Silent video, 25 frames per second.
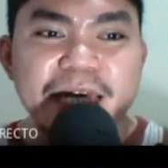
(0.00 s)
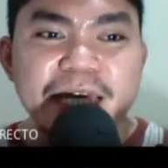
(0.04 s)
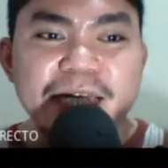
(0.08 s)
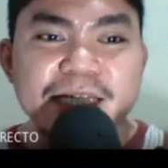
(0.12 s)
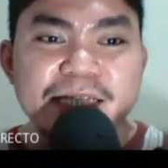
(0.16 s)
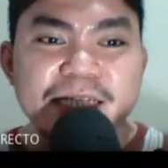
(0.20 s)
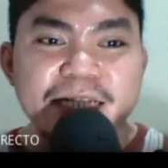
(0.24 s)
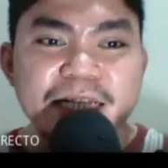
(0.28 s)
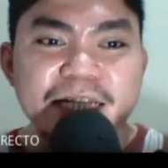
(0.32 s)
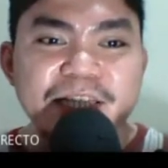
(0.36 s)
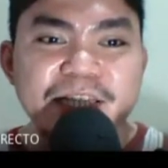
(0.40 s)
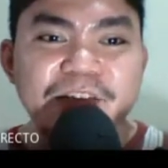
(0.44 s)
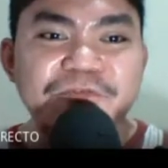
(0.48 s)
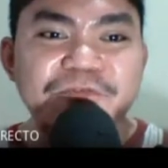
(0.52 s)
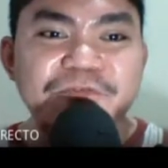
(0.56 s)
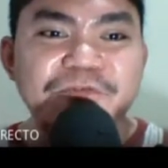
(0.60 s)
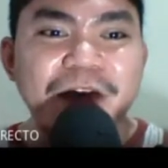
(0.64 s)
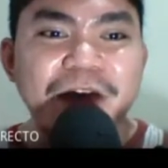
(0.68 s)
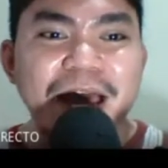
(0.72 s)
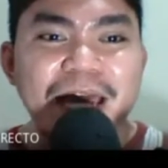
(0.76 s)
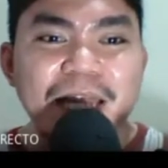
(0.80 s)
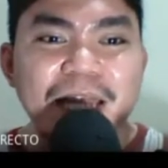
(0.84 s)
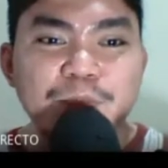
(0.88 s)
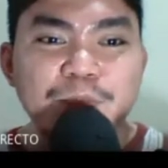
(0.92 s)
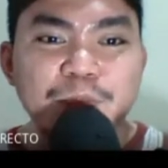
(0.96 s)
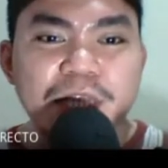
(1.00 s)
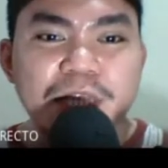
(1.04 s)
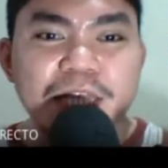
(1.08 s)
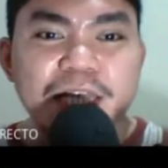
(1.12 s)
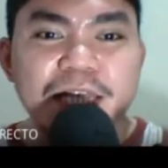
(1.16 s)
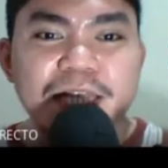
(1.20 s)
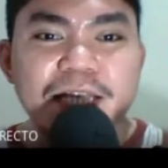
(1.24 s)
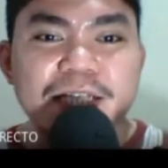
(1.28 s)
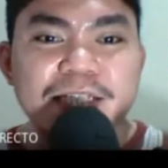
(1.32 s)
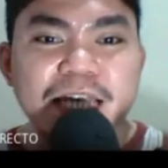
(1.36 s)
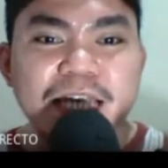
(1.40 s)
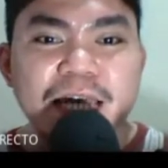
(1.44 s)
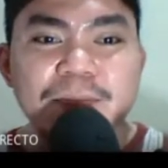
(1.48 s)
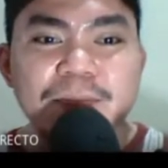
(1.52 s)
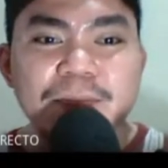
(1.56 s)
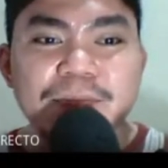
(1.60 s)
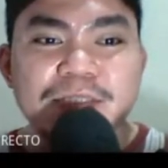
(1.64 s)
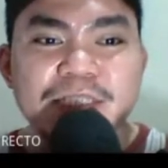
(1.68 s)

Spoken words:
easily defined within the same